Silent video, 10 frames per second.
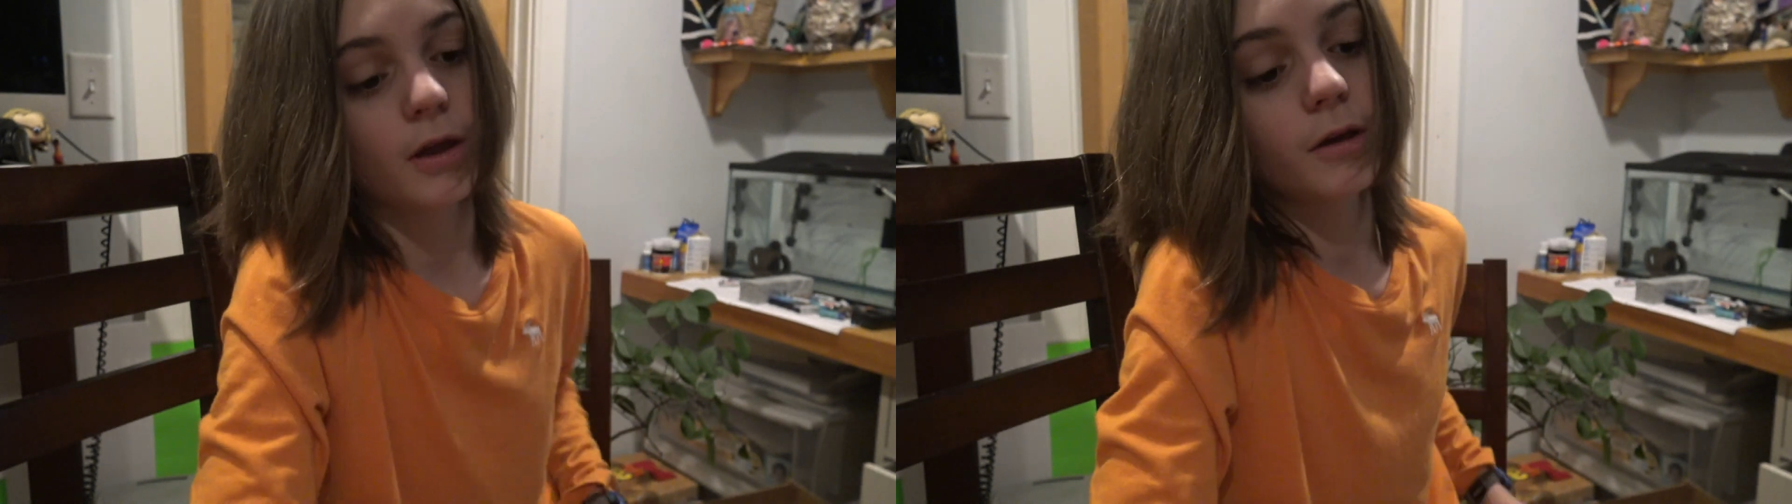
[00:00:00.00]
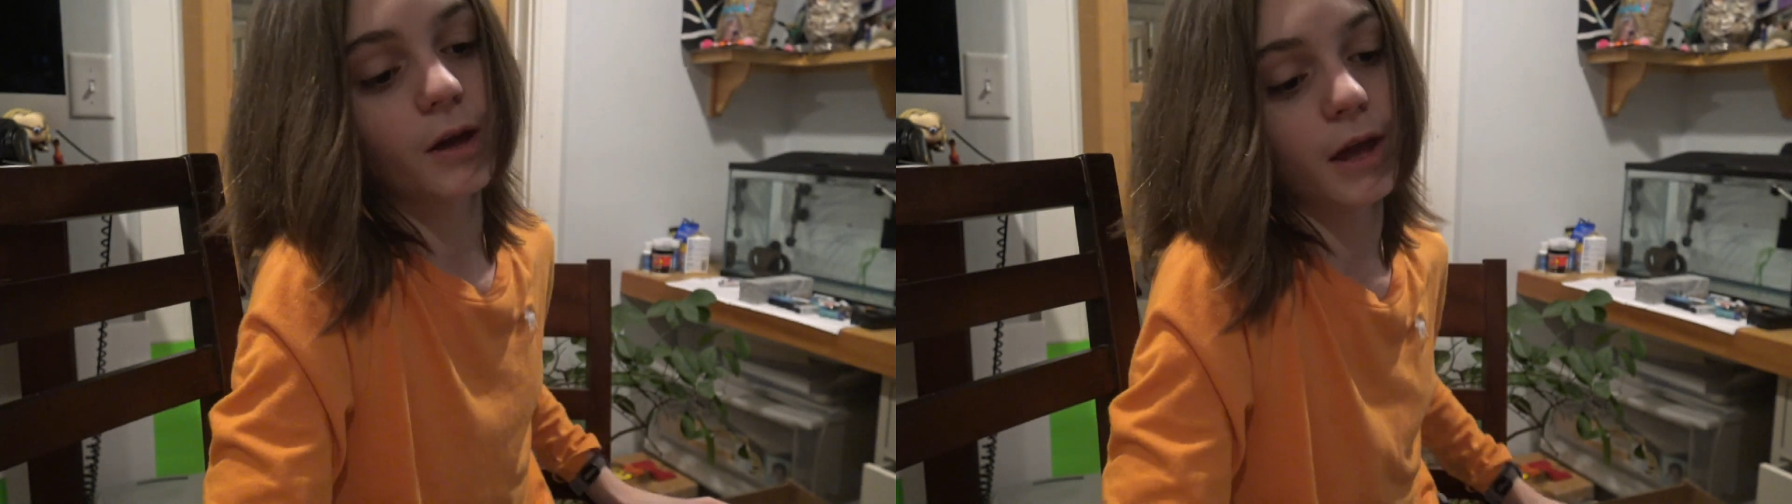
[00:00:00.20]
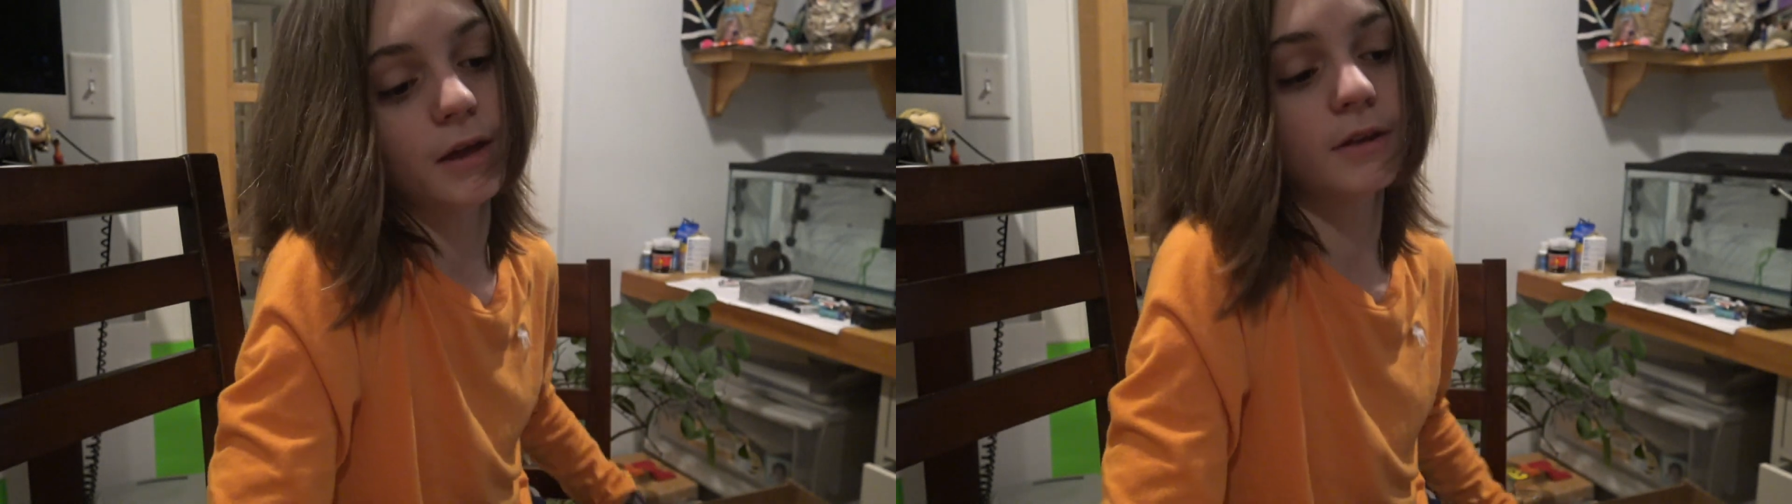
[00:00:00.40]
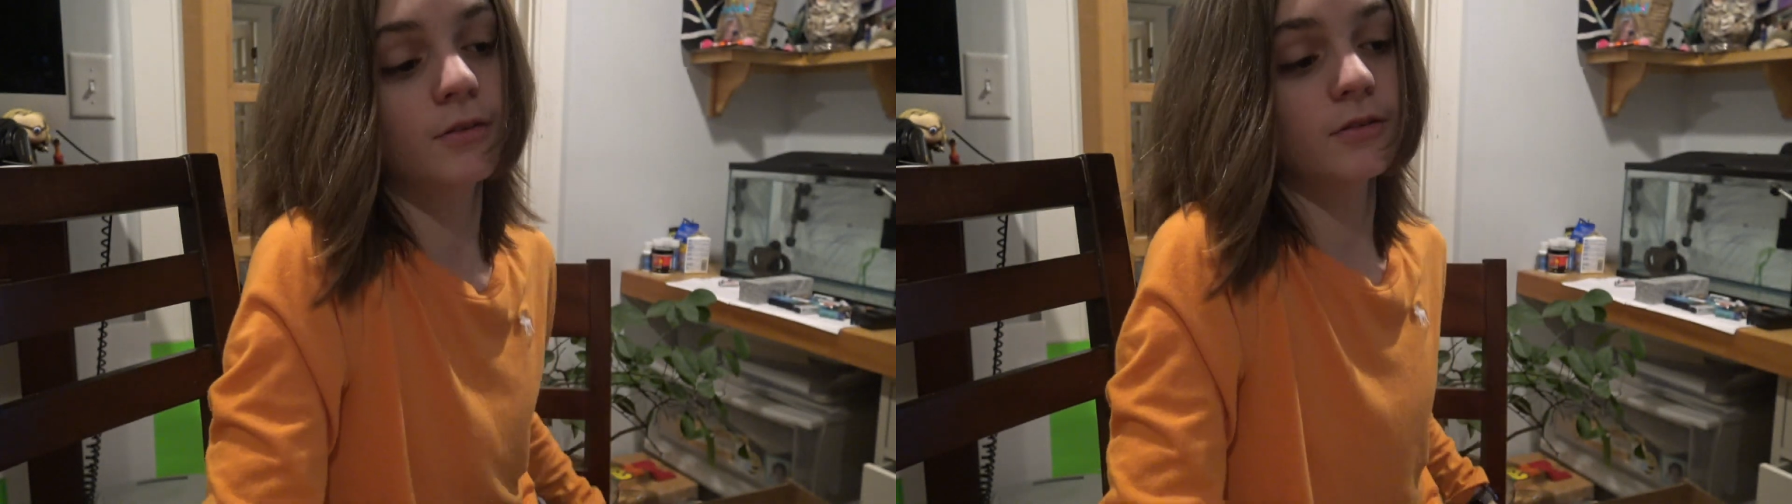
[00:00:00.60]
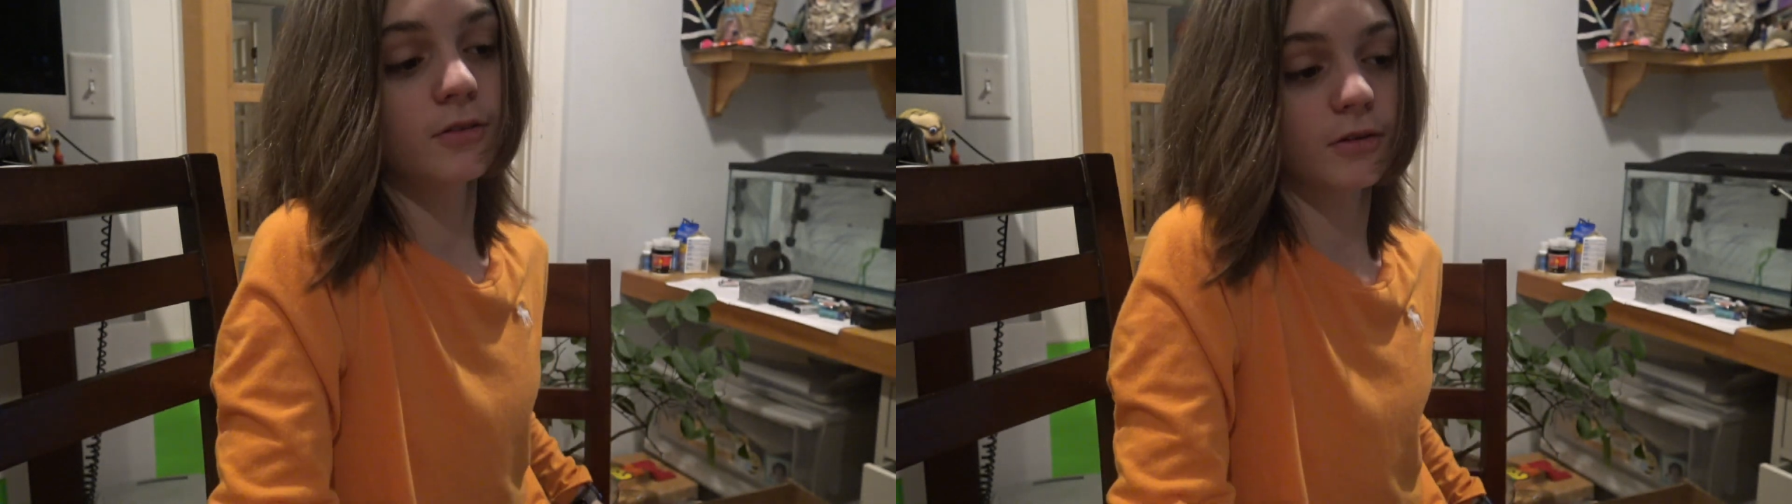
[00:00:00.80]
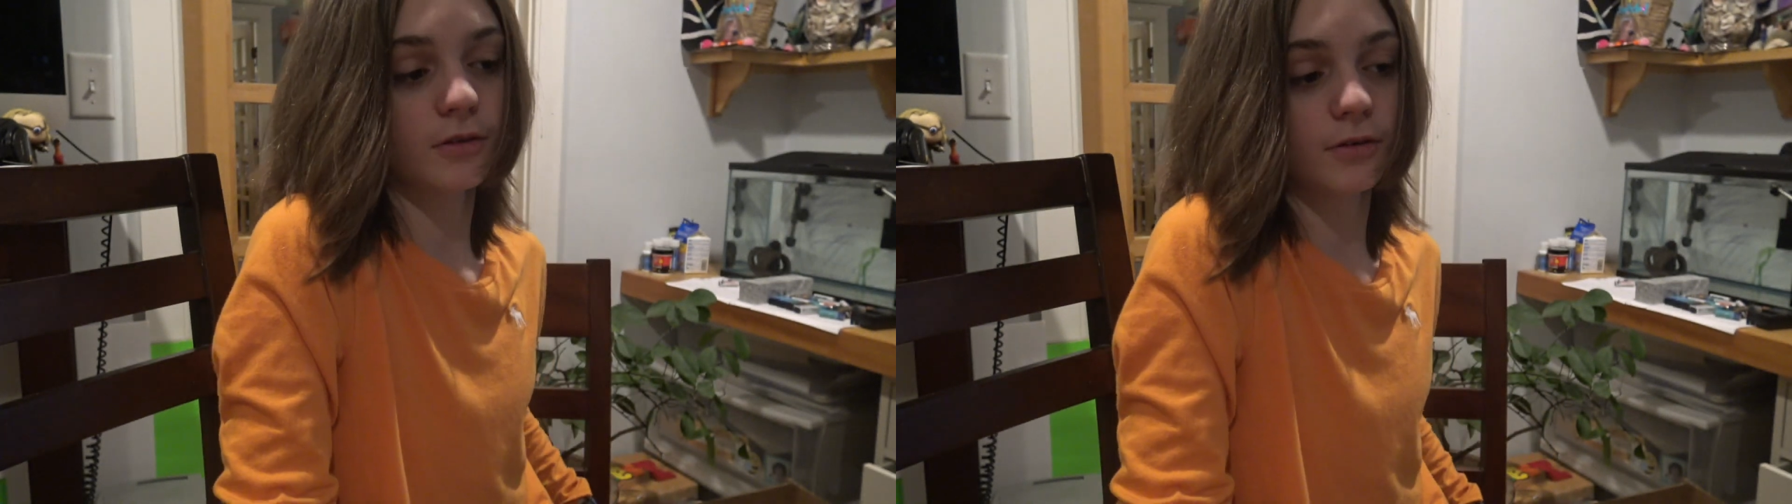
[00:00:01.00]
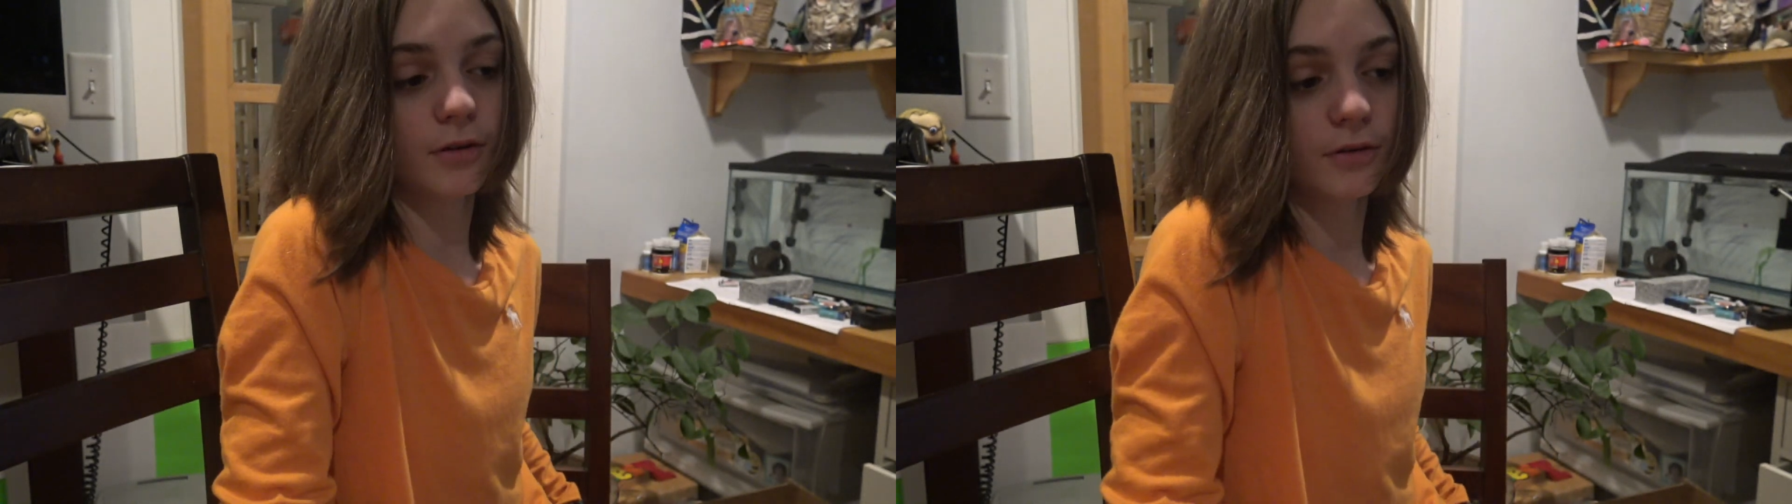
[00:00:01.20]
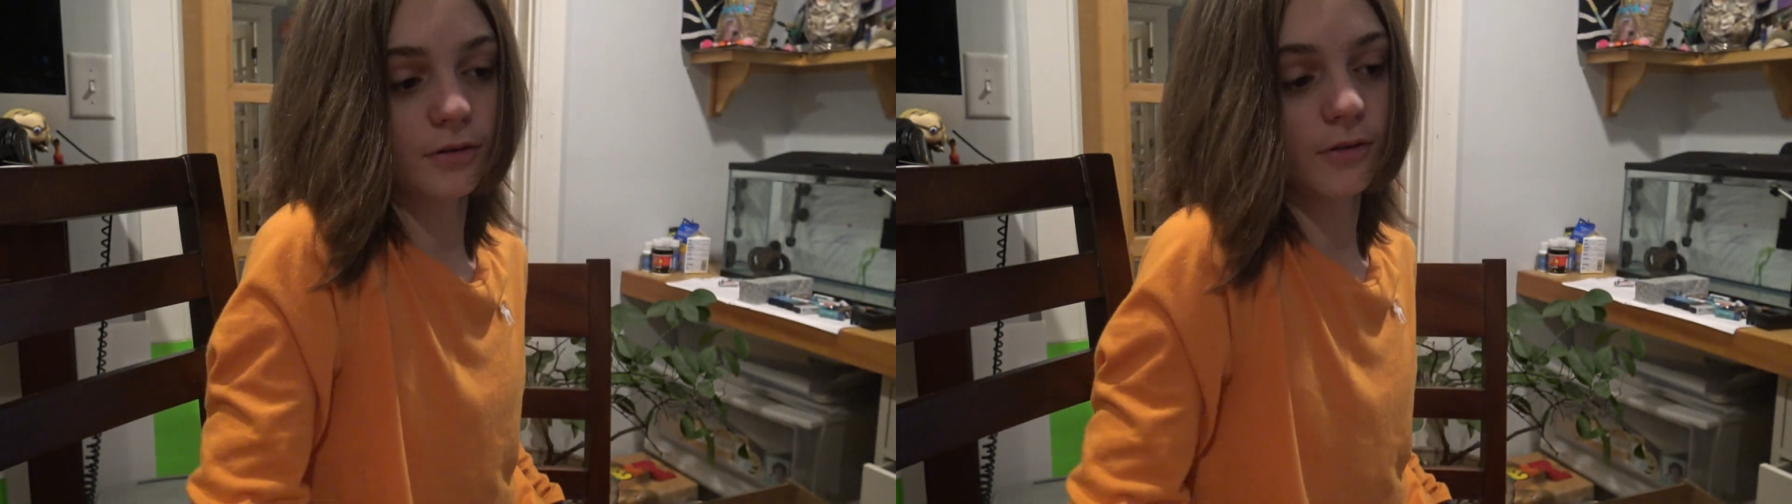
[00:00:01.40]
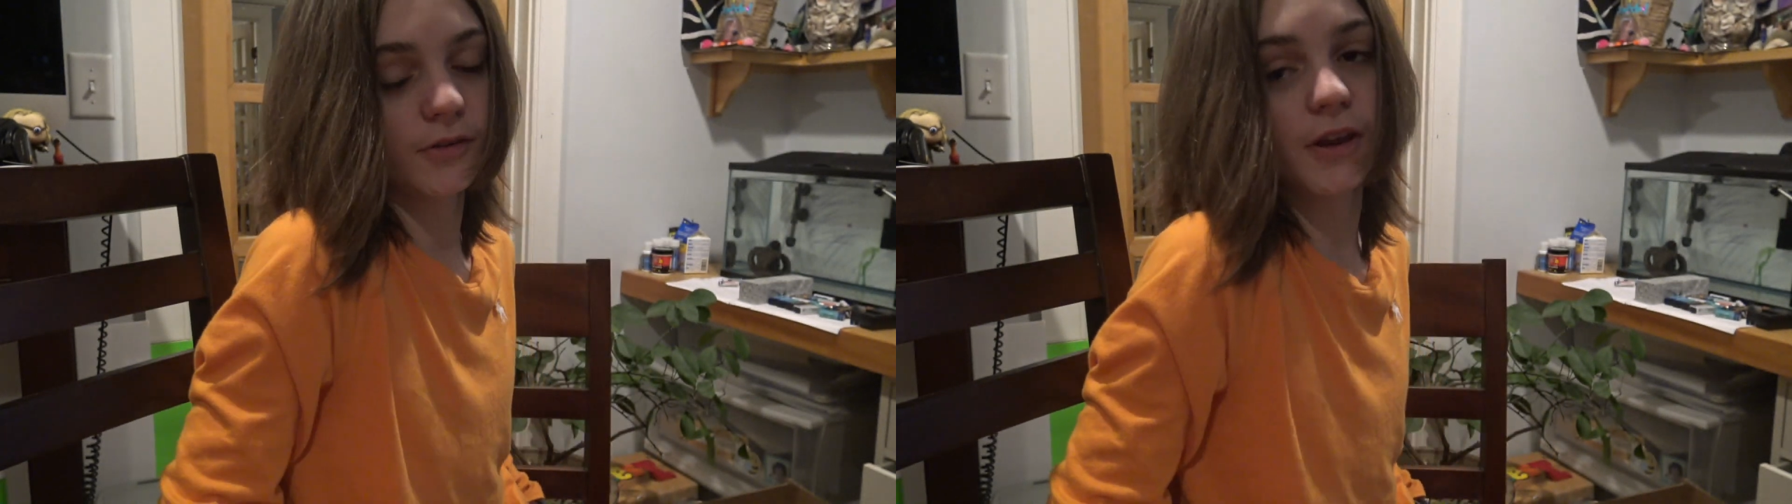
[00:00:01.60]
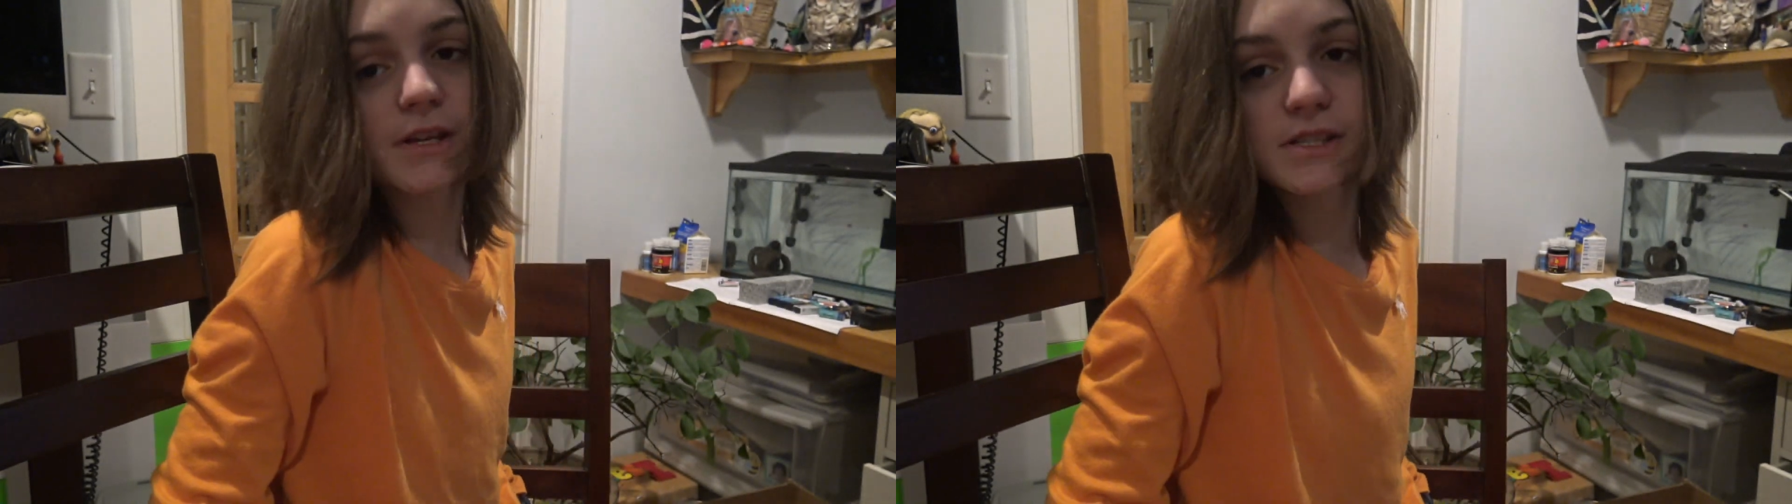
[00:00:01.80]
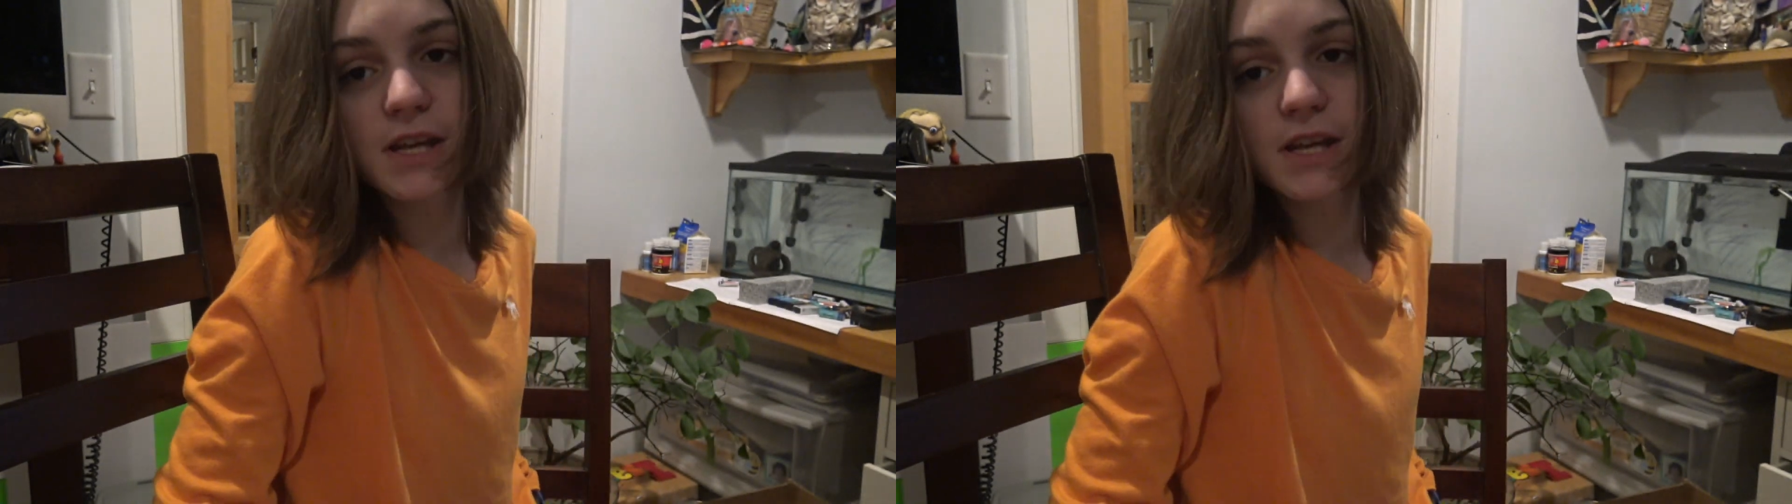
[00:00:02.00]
Okay, it's 7